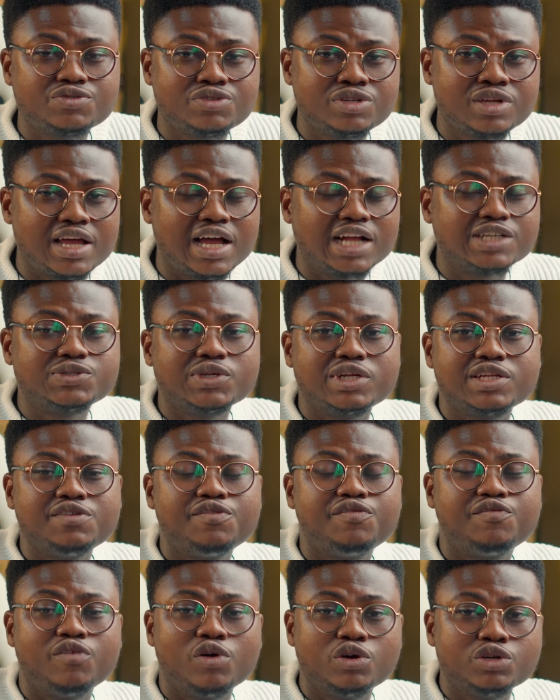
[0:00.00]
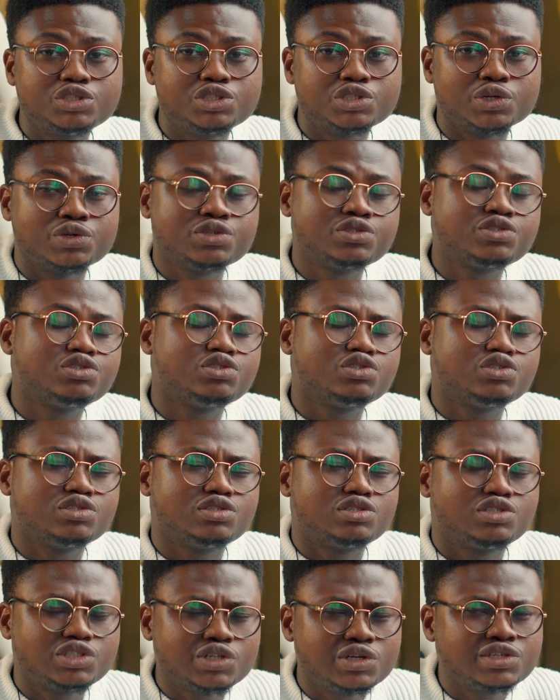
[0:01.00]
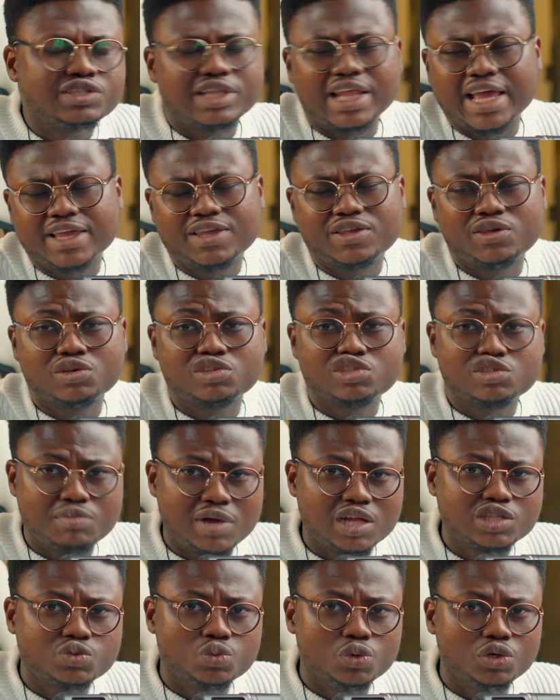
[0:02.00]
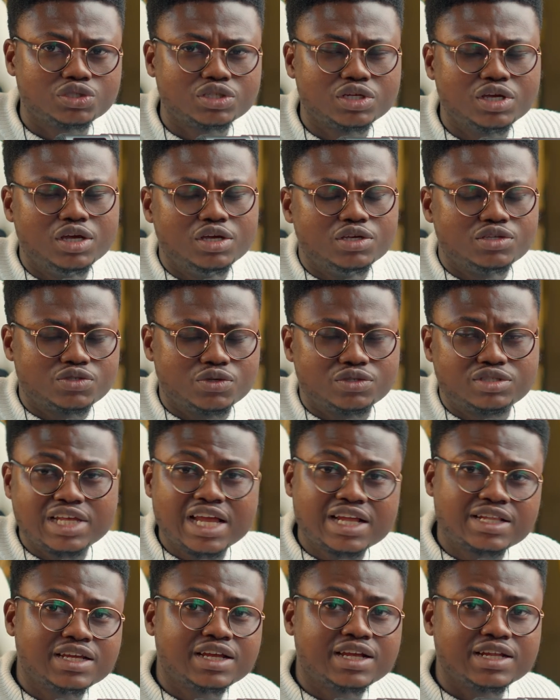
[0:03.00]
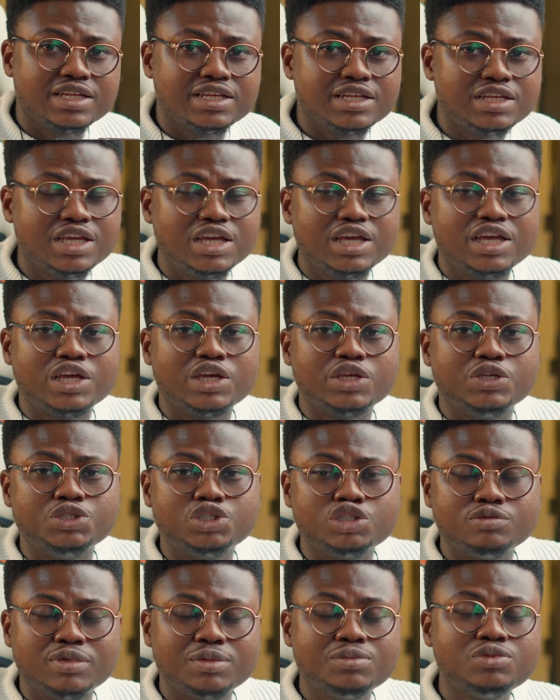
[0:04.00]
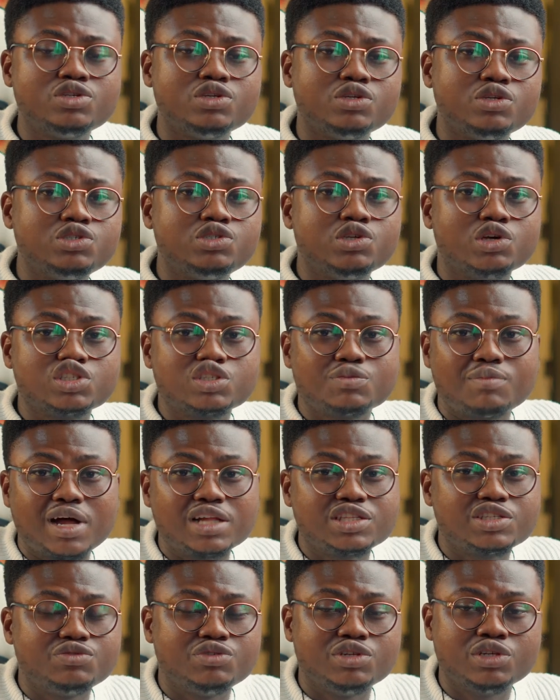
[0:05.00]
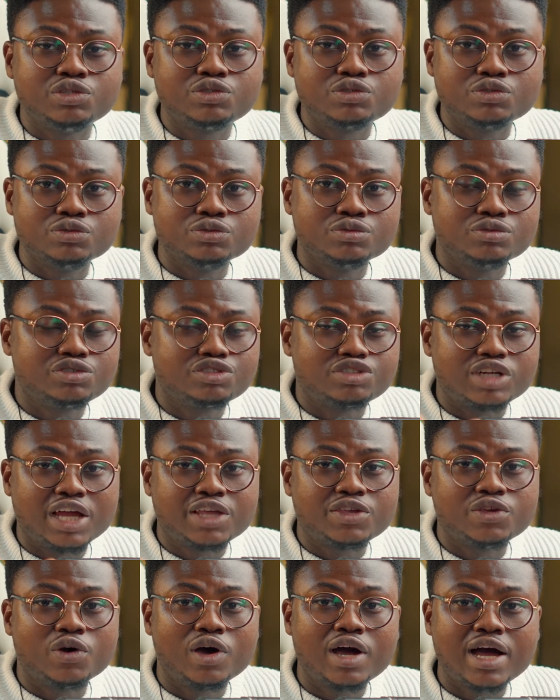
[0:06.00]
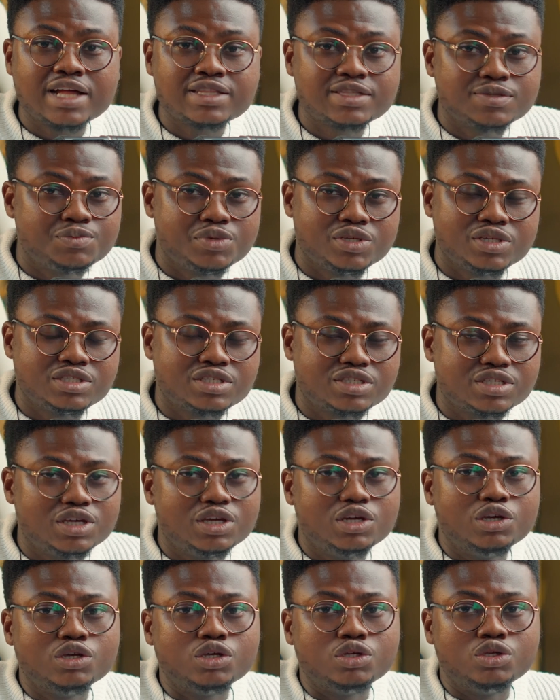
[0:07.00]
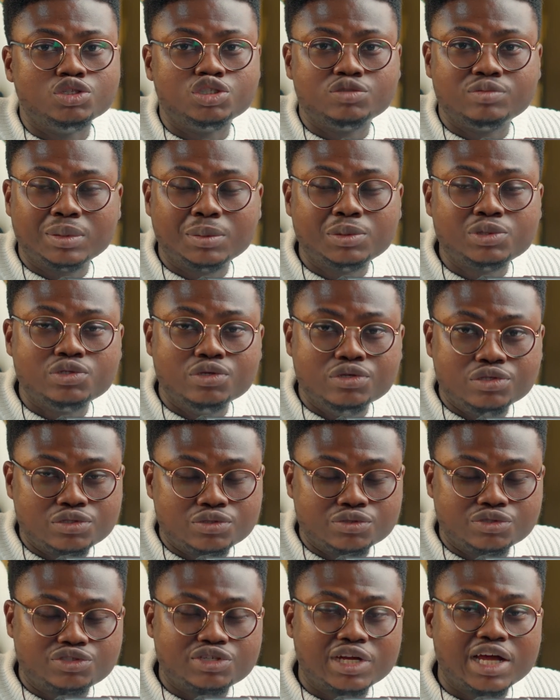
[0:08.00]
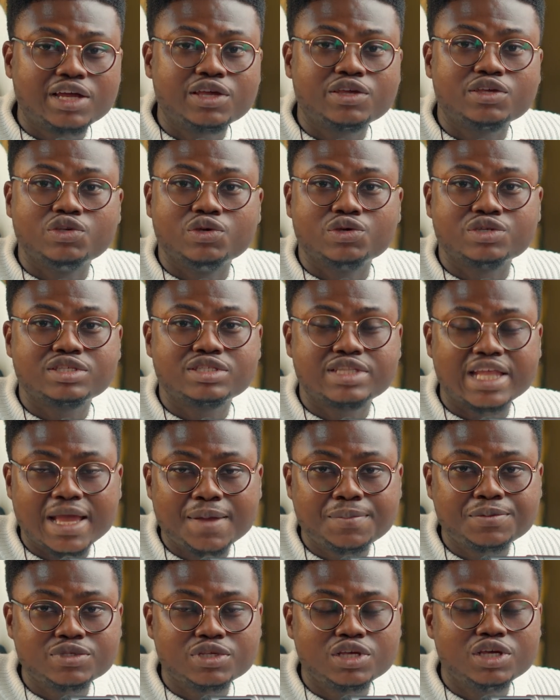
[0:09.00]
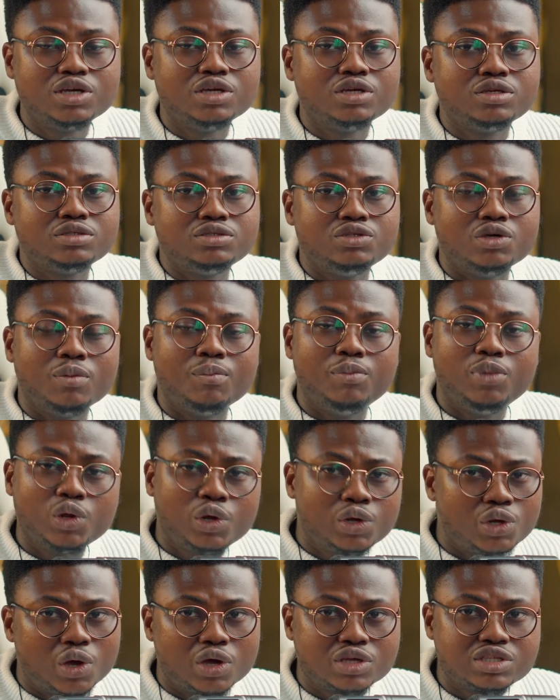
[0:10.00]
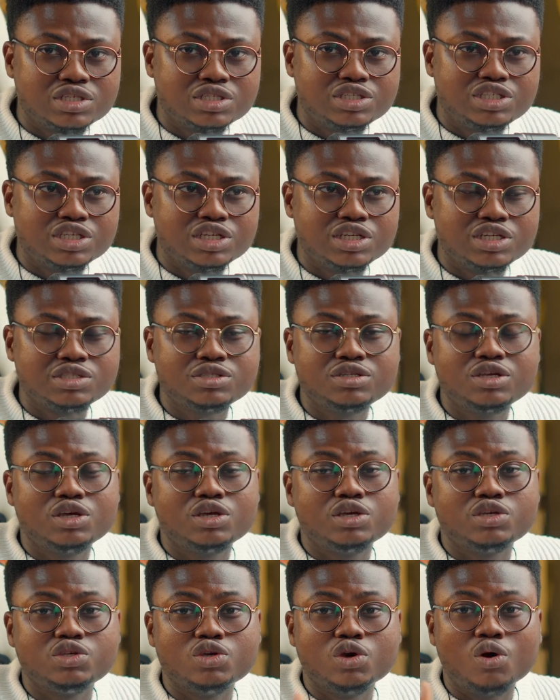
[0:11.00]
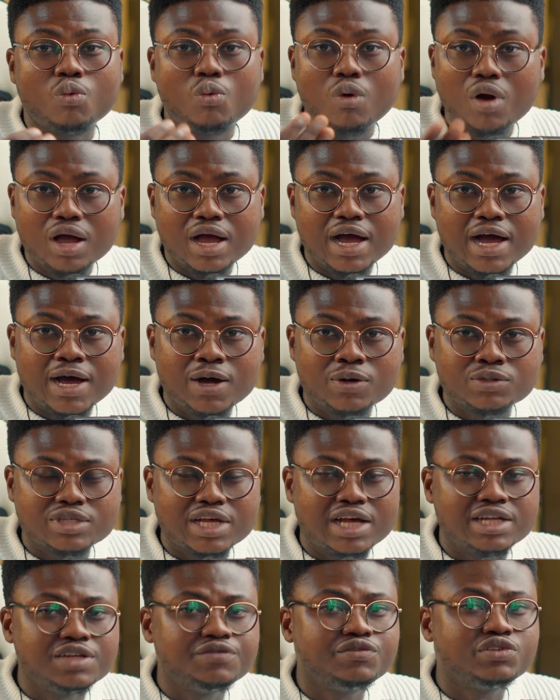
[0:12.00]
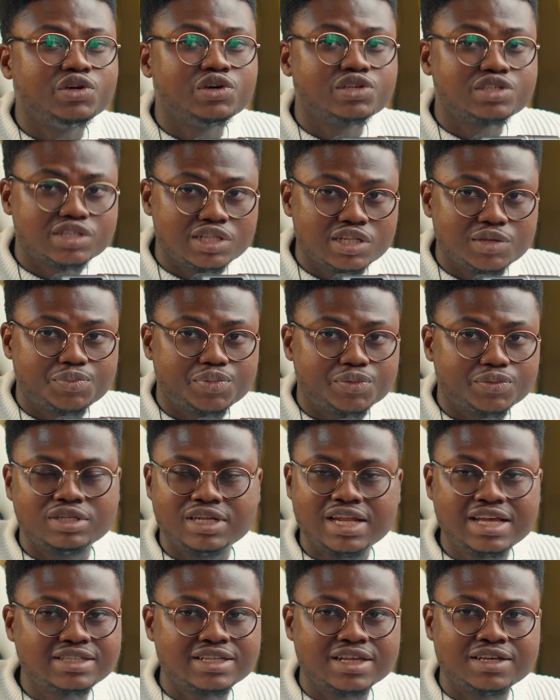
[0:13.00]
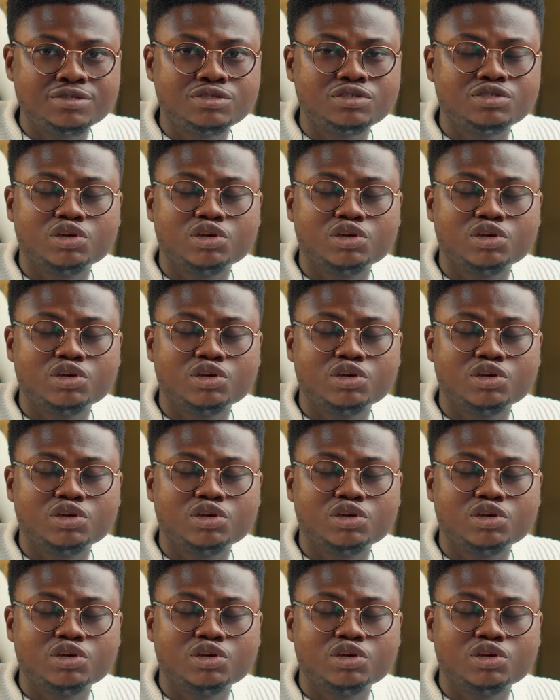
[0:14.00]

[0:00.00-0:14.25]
ring actually functions just like your smartwatch. So technically, you should be able to use your smart ring to track your heartbeat. You should be able to use it to track your steps, your blood oxygen, your workout, and even your sleep. In essence,